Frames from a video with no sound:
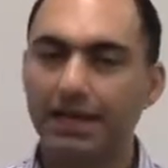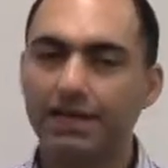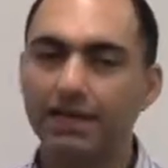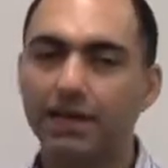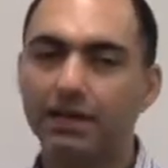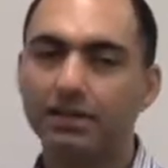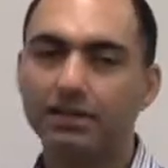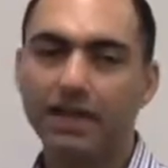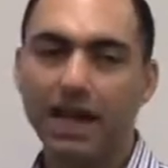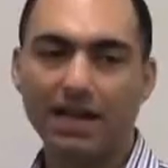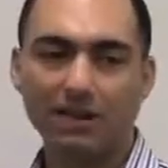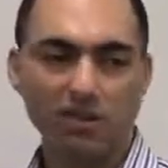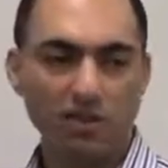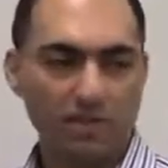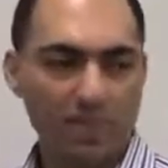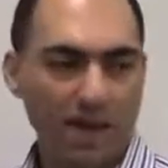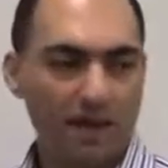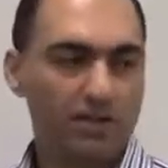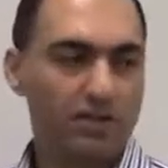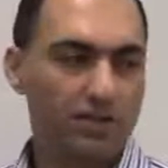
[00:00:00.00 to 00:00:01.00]
Kilo.
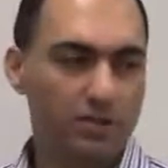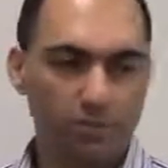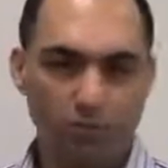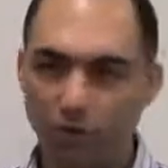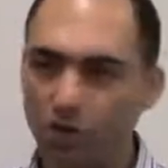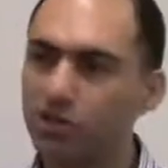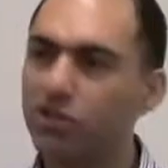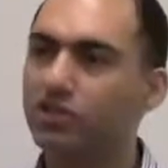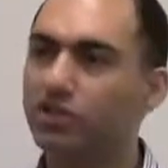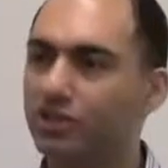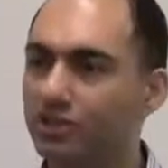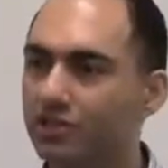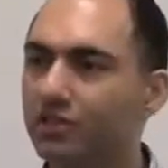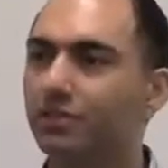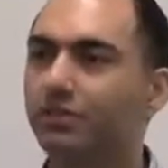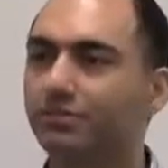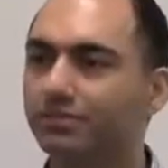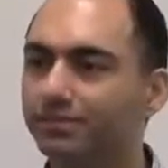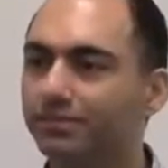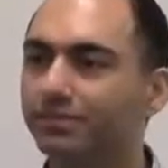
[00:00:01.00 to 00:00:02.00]
Actually, pound is a British
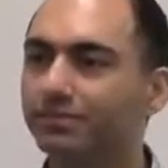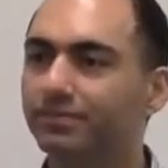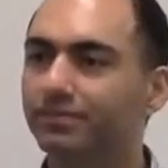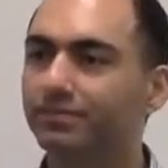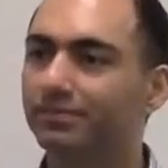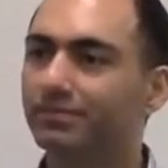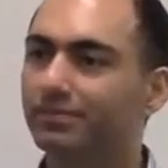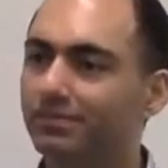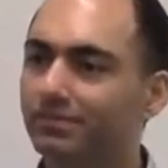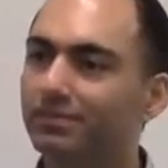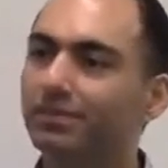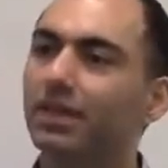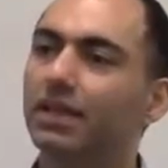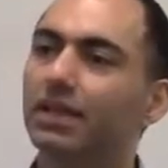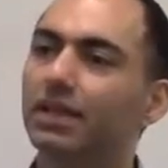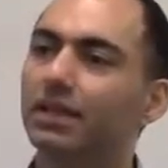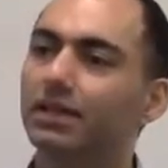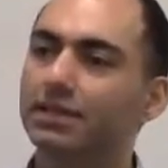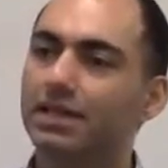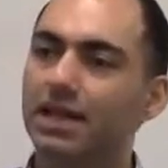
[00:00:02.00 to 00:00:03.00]
system.
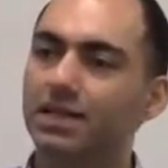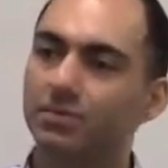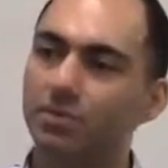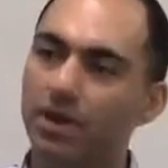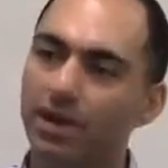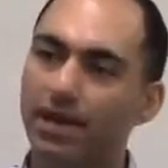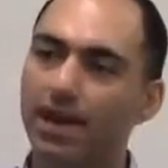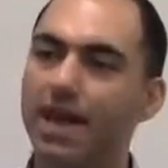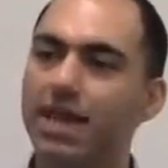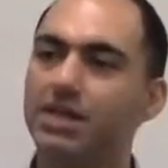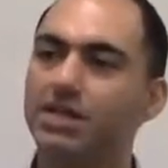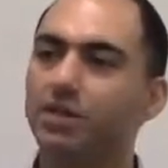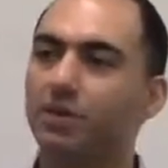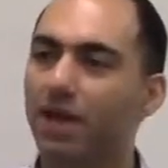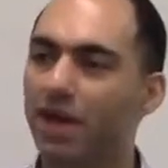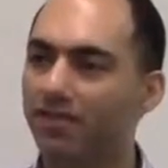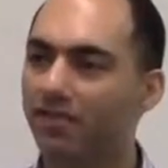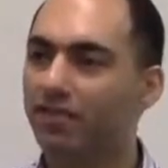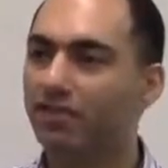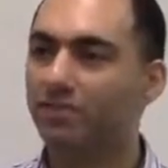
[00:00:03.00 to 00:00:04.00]
That's why in Canada
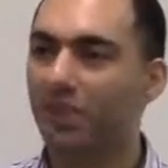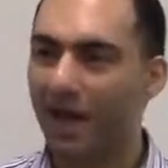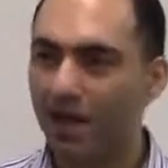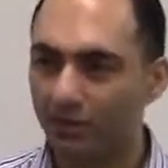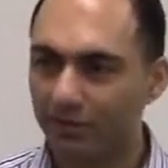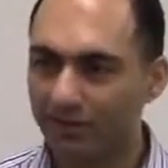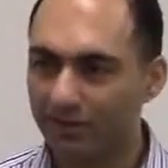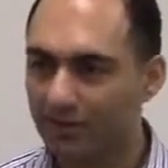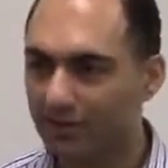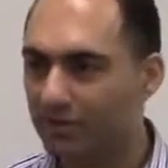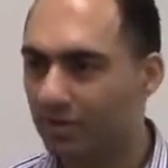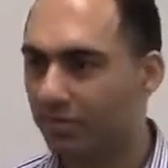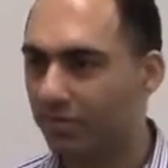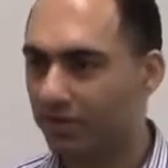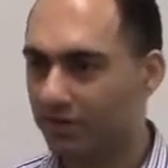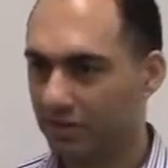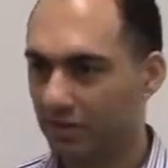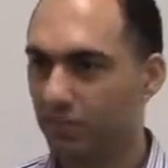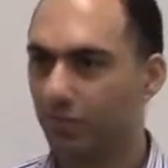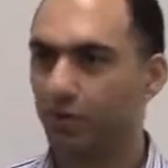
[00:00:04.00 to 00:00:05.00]
we have this pound system,
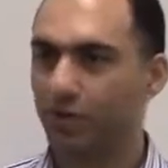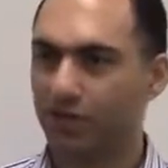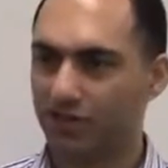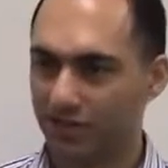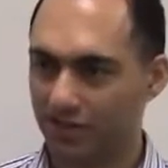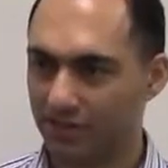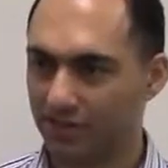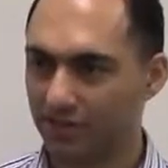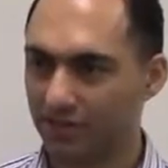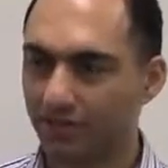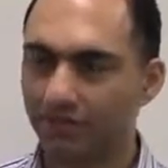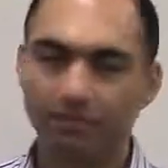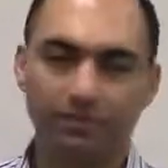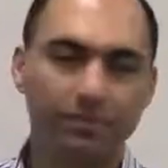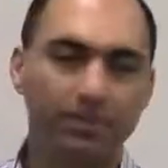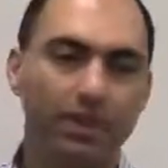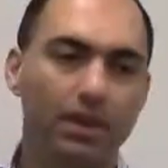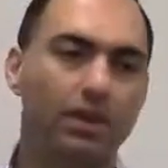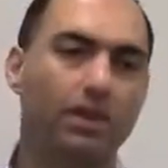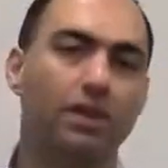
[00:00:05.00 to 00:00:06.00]
because it's a British system,
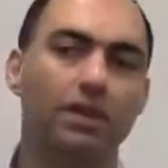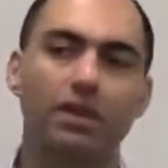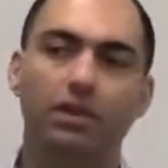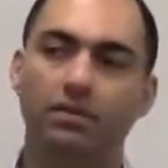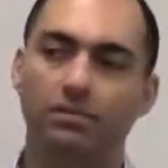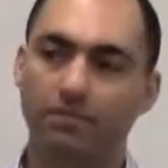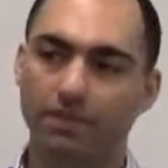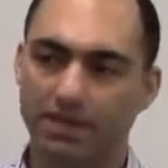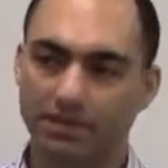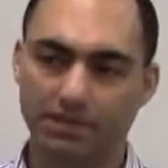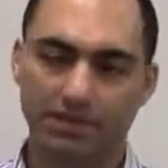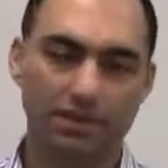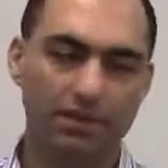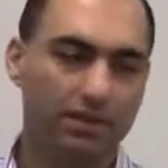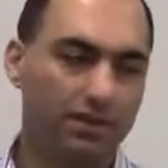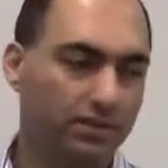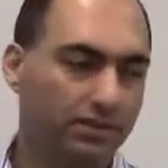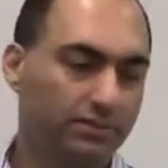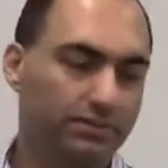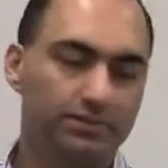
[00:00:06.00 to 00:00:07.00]

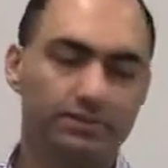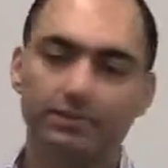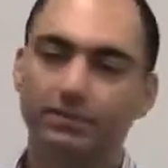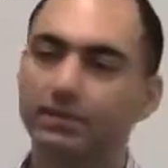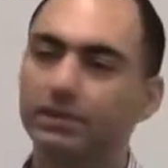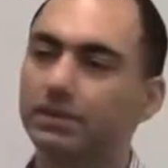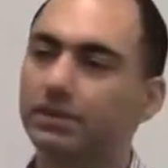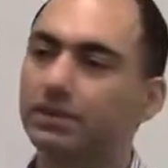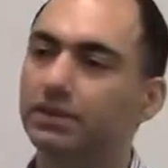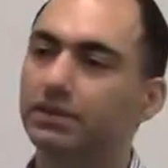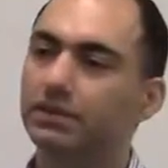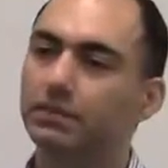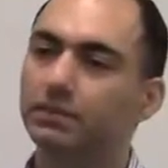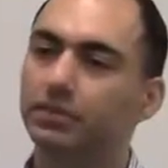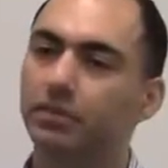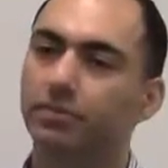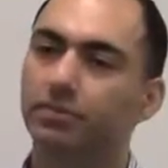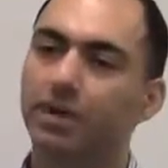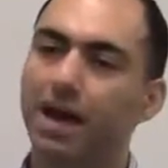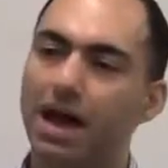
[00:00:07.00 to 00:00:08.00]
basically.
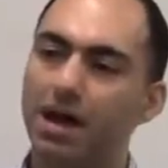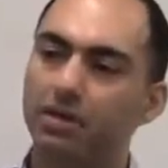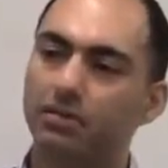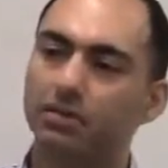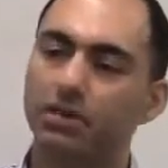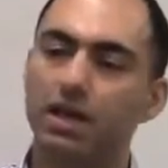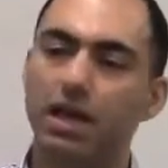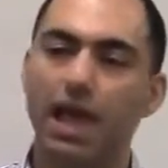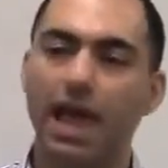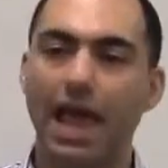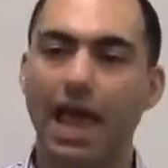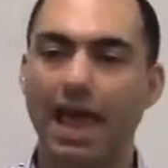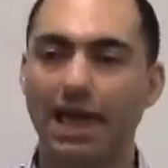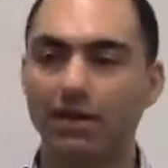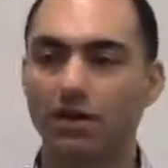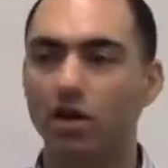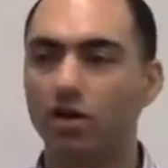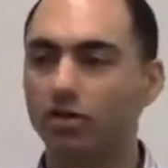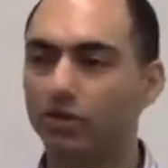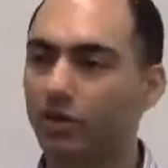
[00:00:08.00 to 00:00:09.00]
So pound,
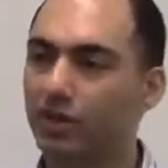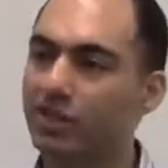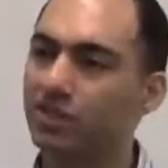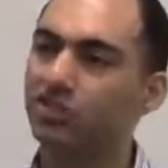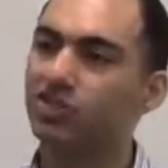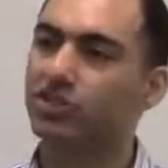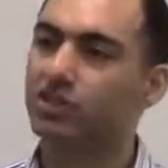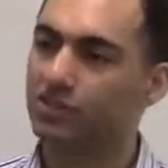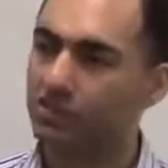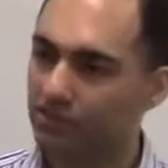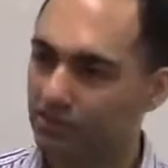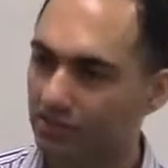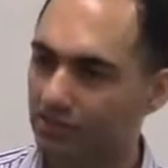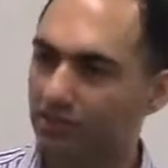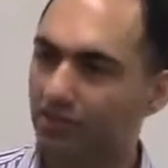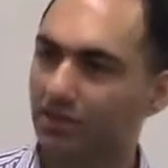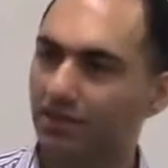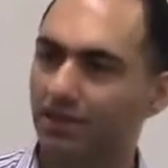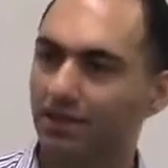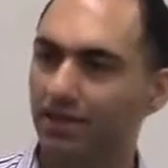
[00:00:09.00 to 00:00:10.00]
and also inches
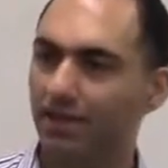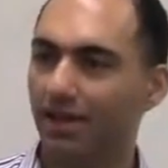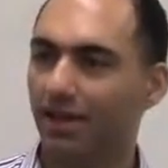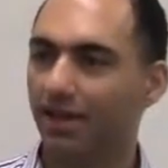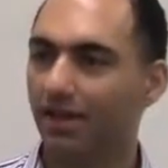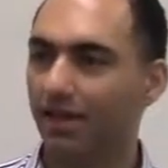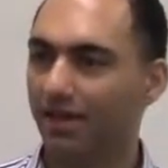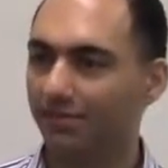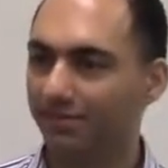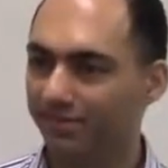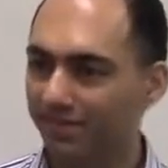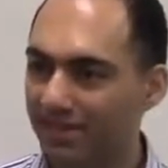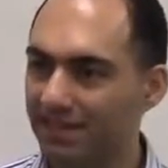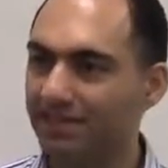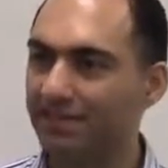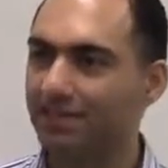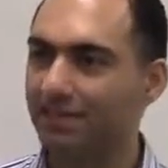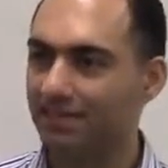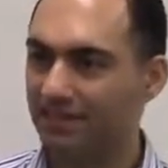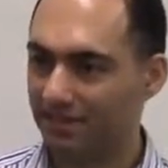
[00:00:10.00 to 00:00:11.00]
and
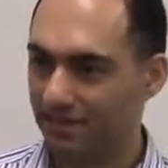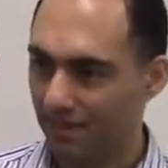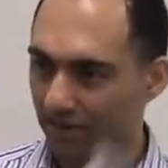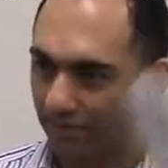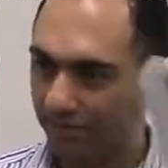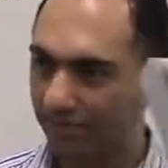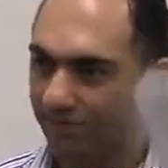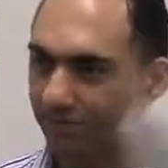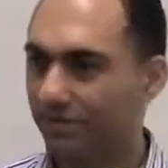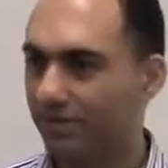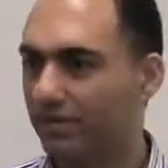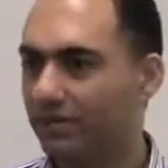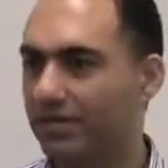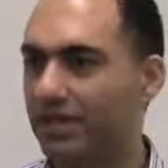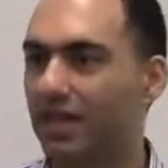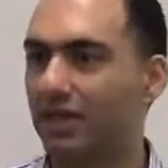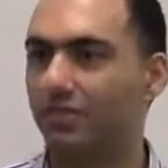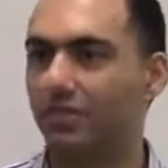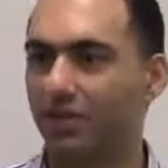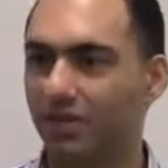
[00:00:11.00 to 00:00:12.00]
feet instead of
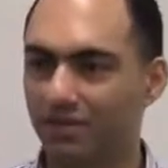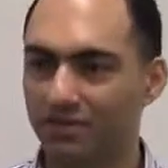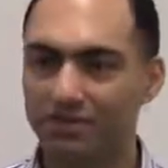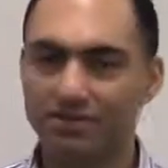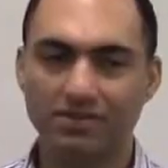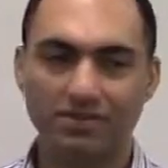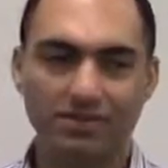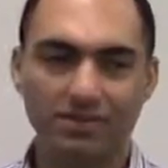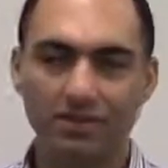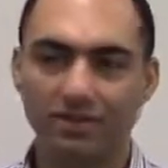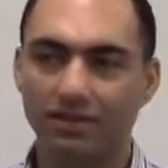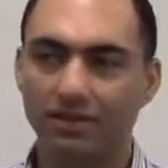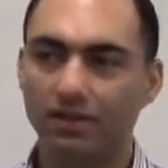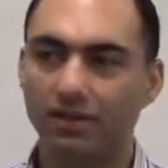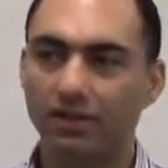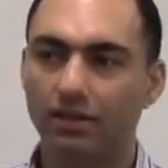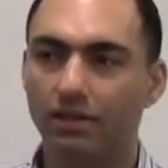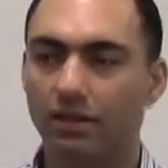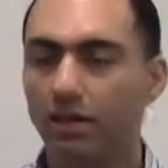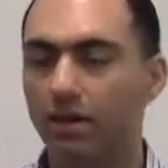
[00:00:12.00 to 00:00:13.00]
centimeters.
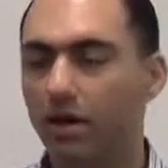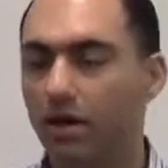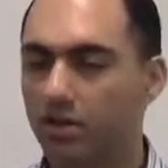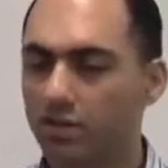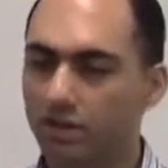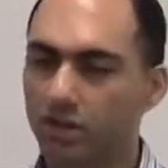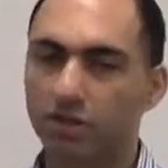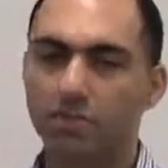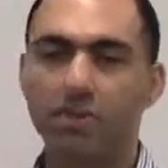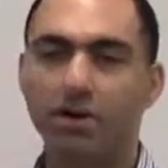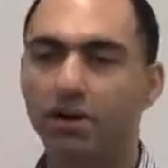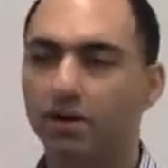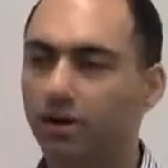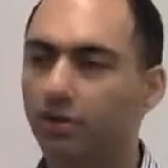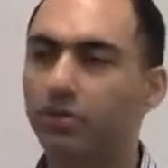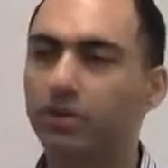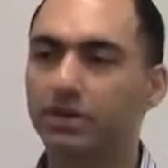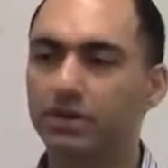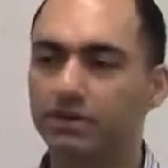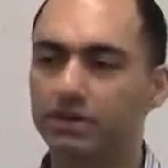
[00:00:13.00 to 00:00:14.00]
Also in
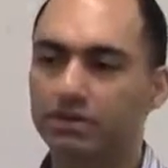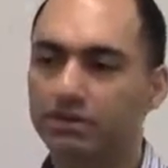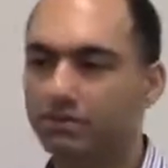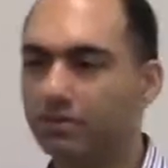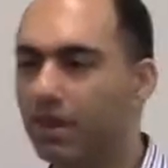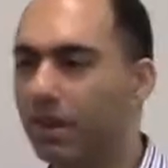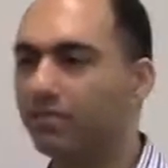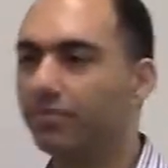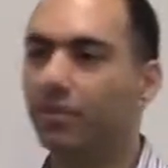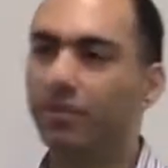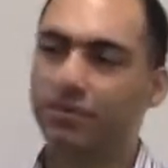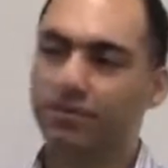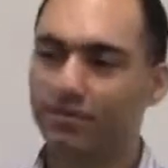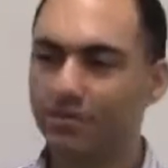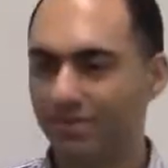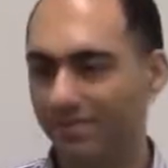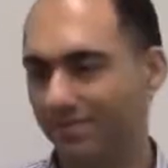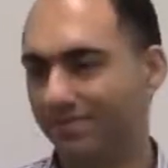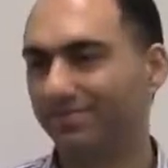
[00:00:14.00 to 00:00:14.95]
America we have both.